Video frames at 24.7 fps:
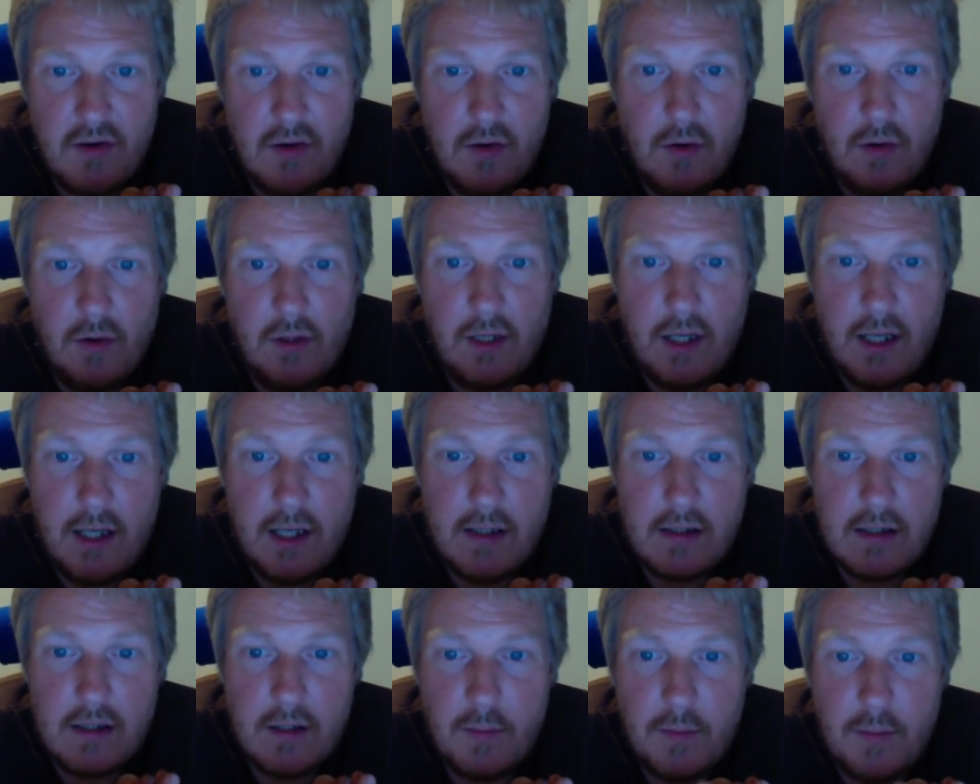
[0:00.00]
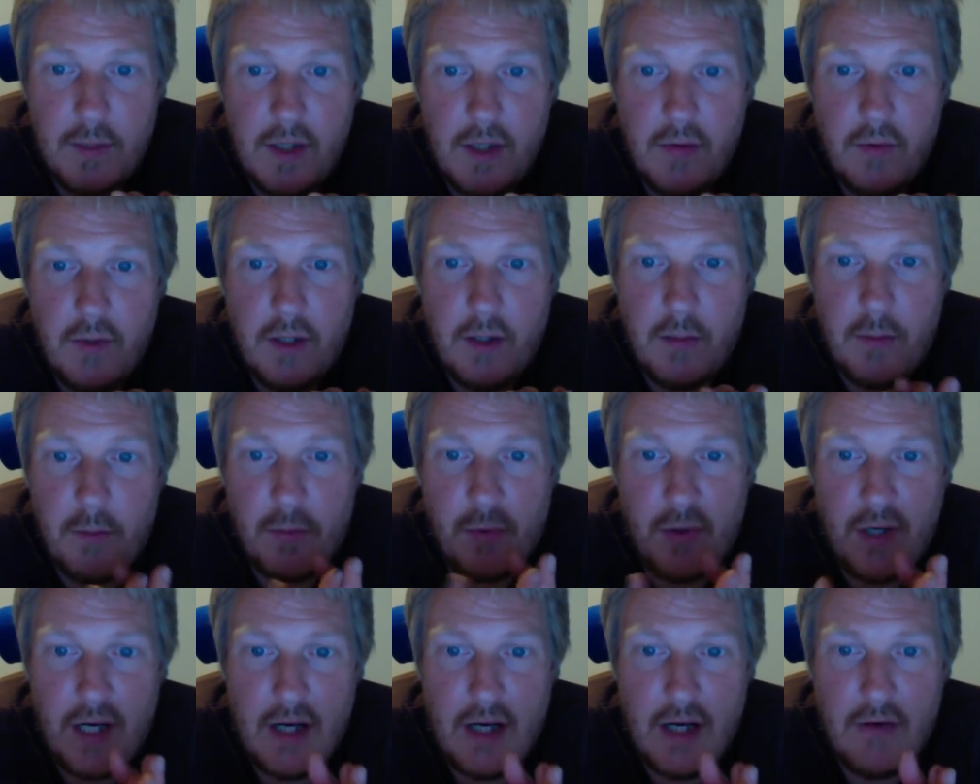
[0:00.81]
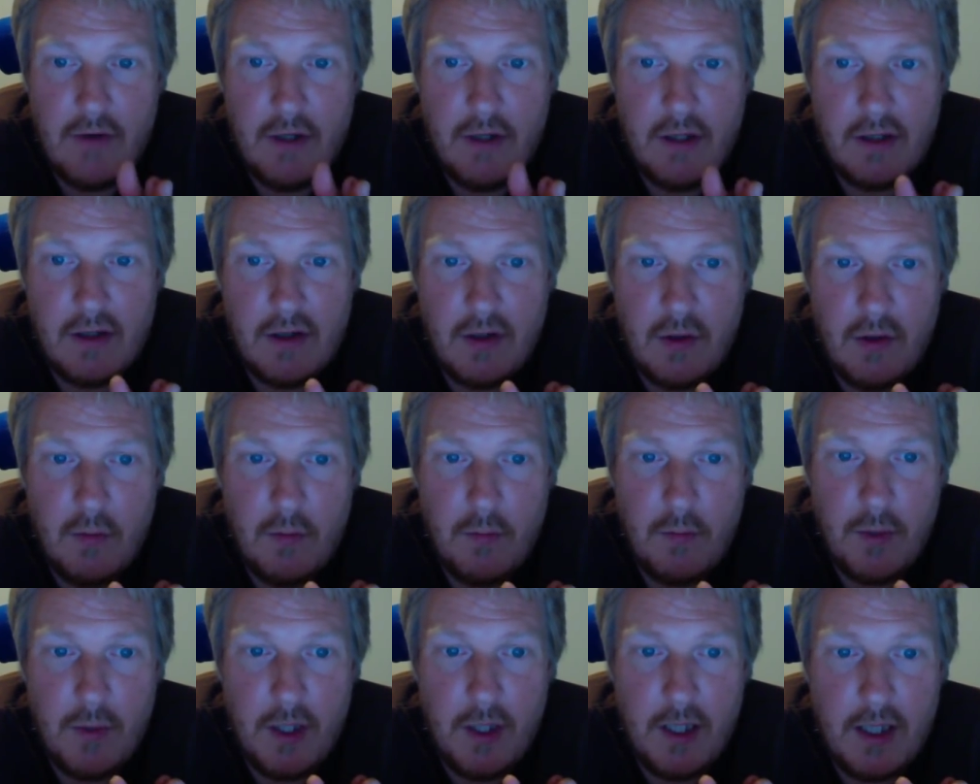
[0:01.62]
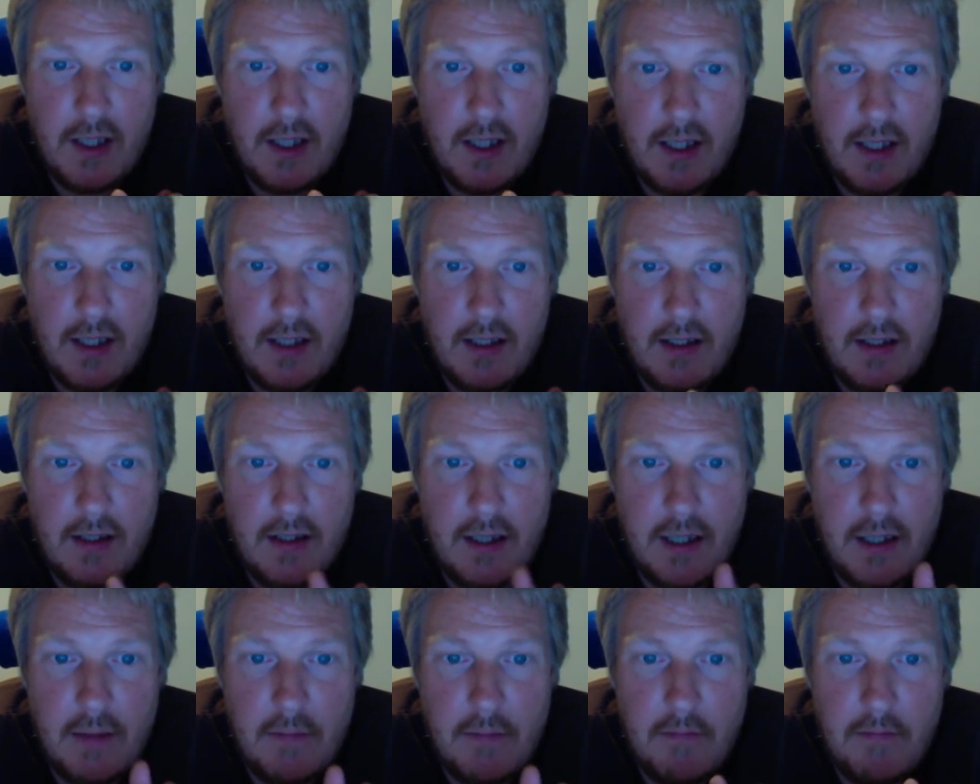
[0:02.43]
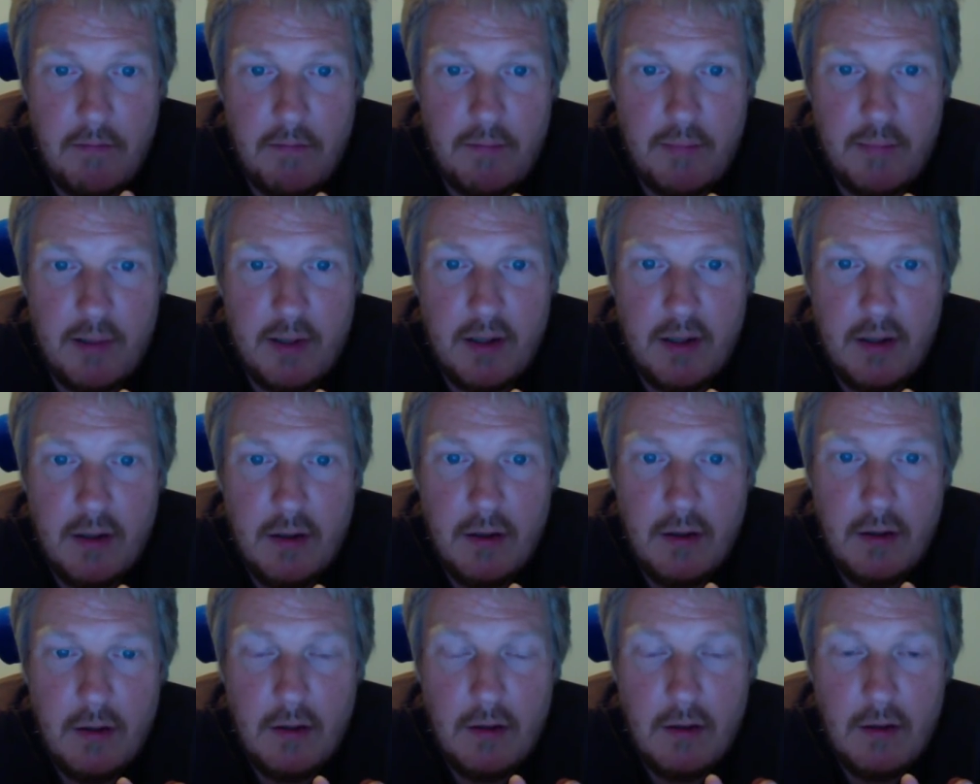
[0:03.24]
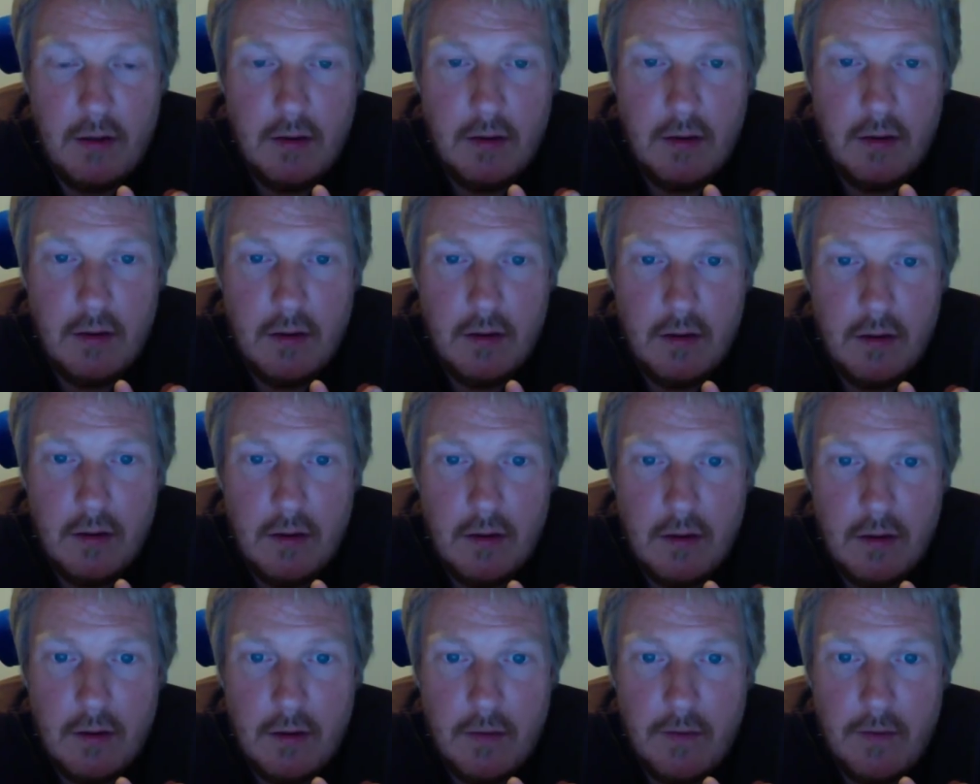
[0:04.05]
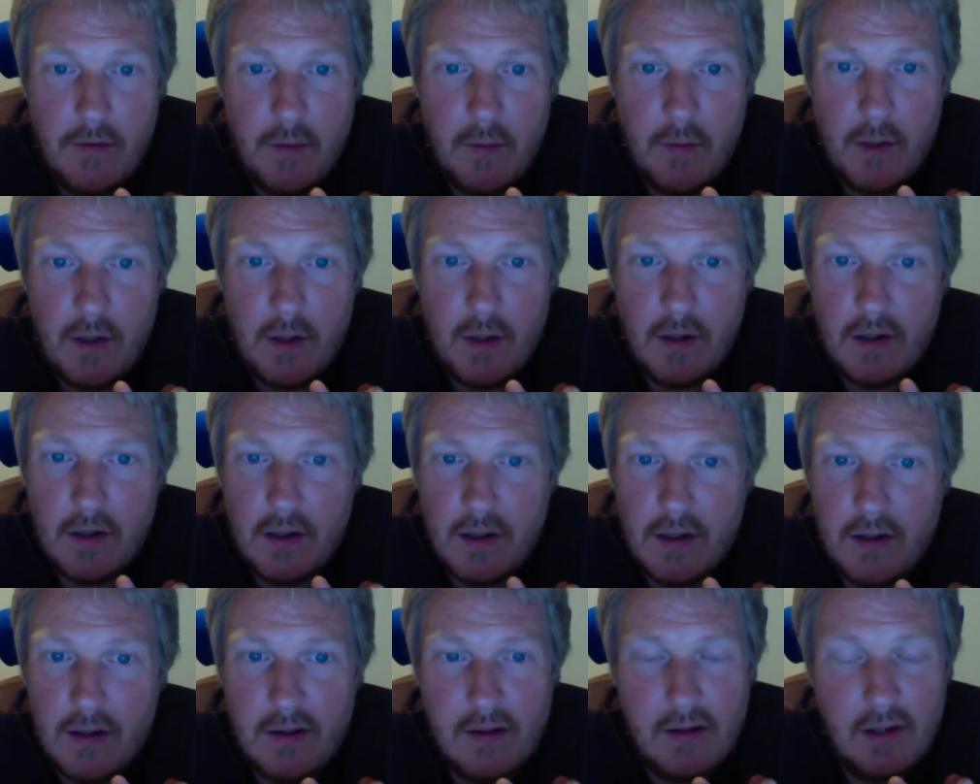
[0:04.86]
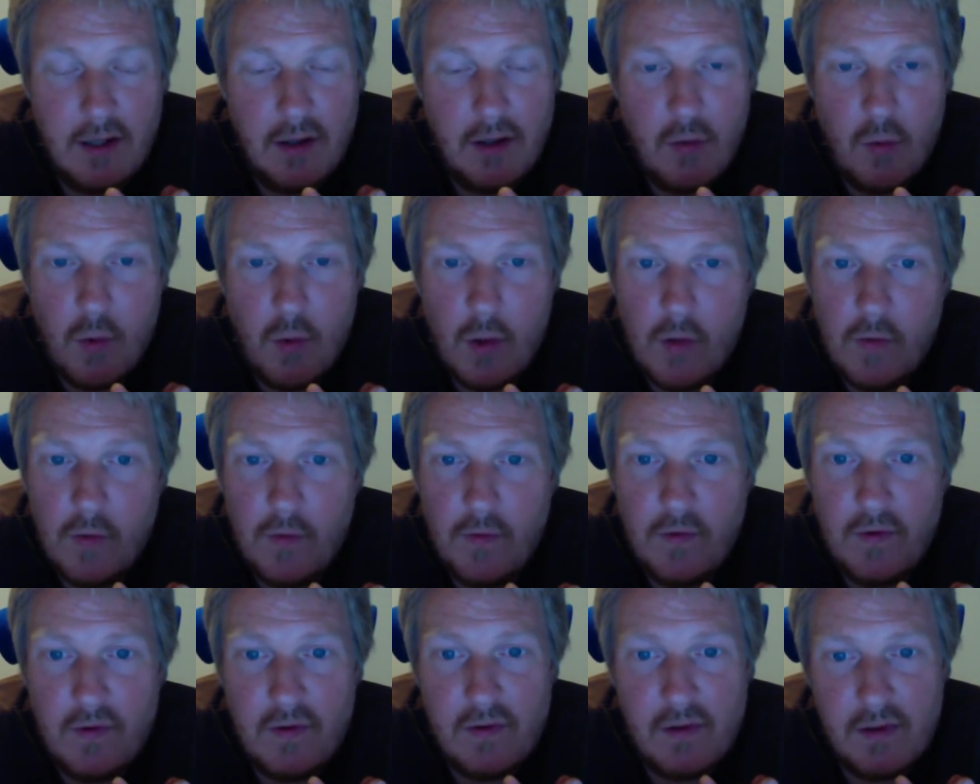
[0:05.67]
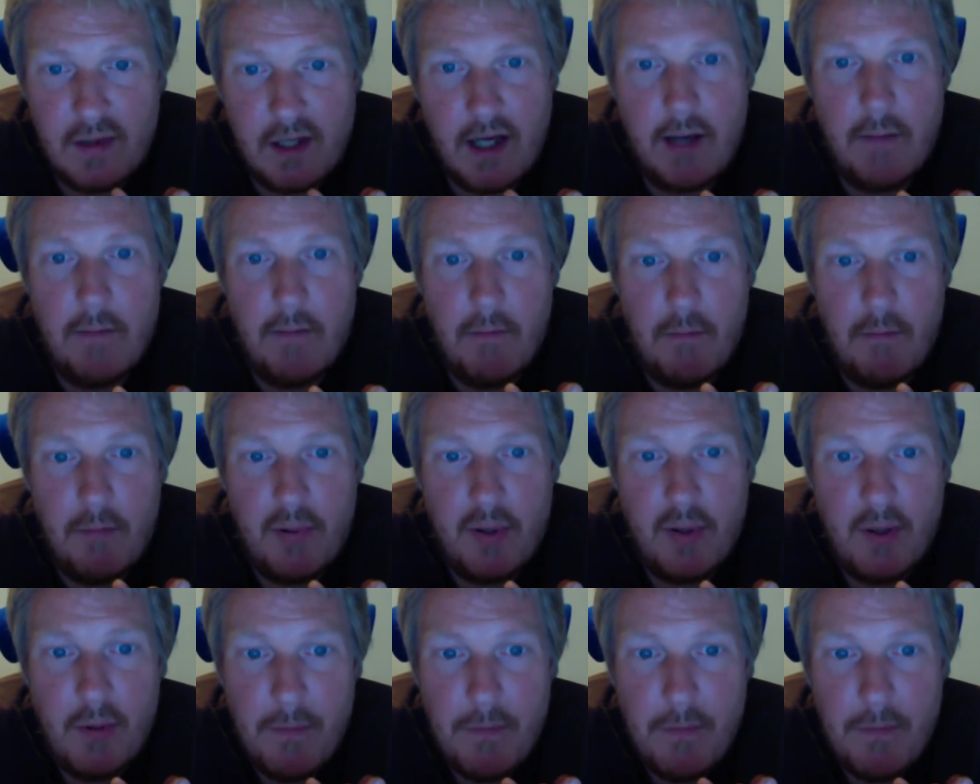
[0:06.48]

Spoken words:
hold XRP when a private company can dump on the market? They won't dump.